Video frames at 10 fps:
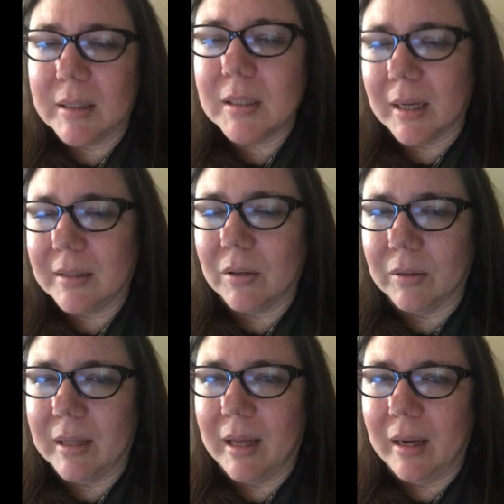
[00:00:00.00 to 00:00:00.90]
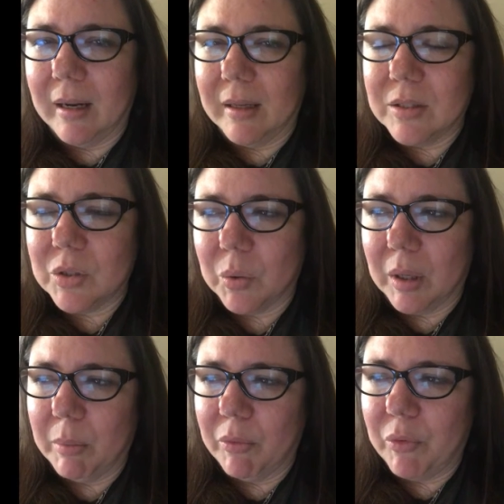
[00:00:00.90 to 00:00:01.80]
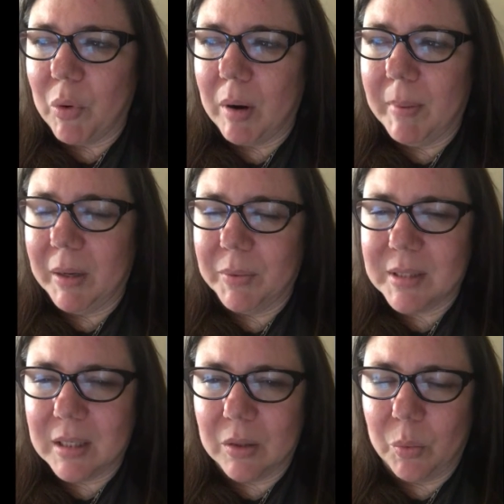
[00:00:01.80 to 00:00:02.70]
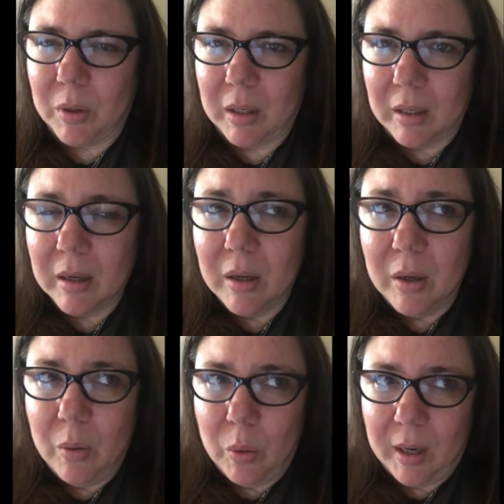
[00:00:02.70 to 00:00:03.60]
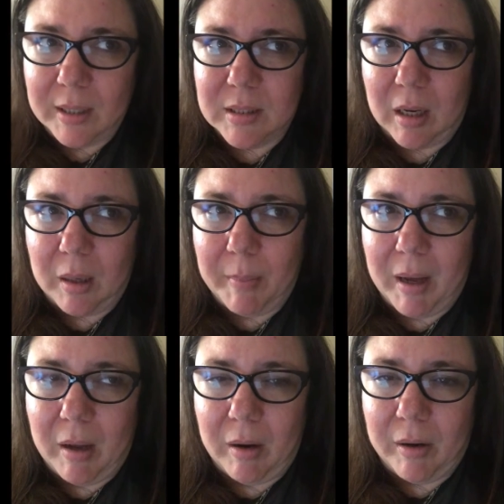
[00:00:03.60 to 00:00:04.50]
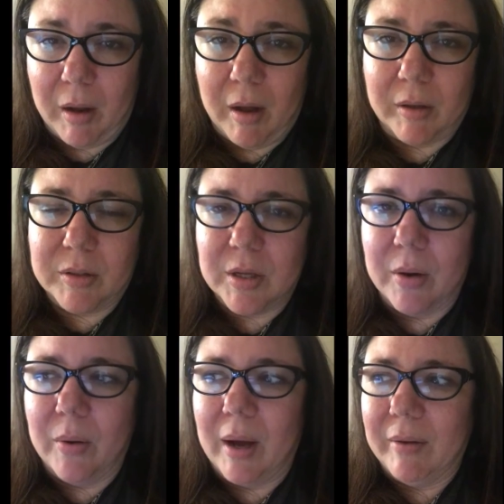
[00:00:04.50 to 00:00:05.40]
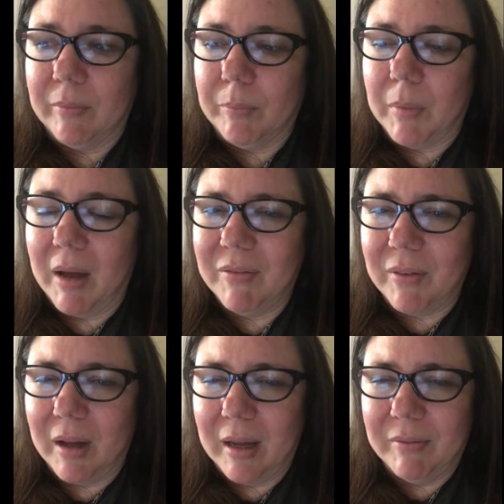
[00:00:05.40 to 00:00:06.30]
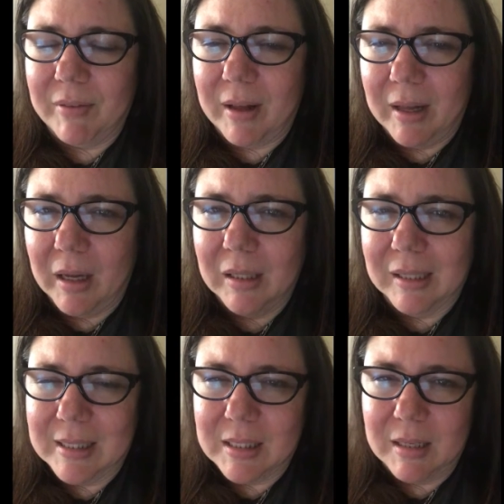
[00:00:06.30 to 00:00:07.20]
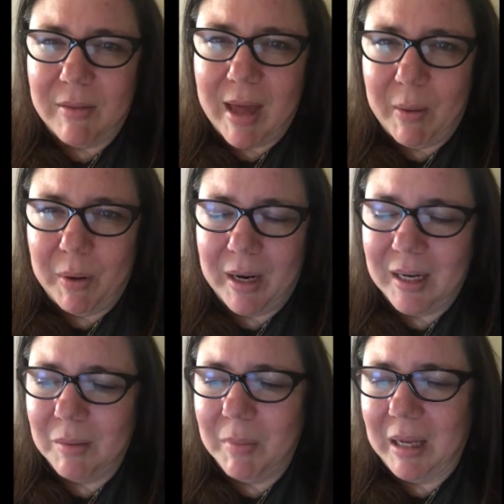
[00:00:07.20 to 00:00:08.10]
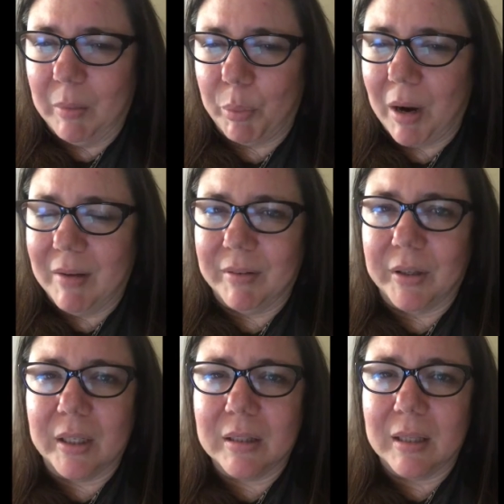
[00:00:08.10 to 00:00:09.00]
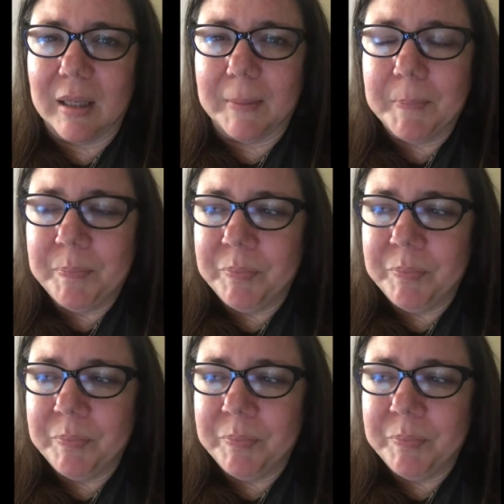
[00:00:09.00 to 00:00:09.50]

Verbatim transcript: I, I told that uh, story before, but it was in the one where I talk about our dog. So I, I've, I've uh, unlisted that one. I didn't make it private or anything.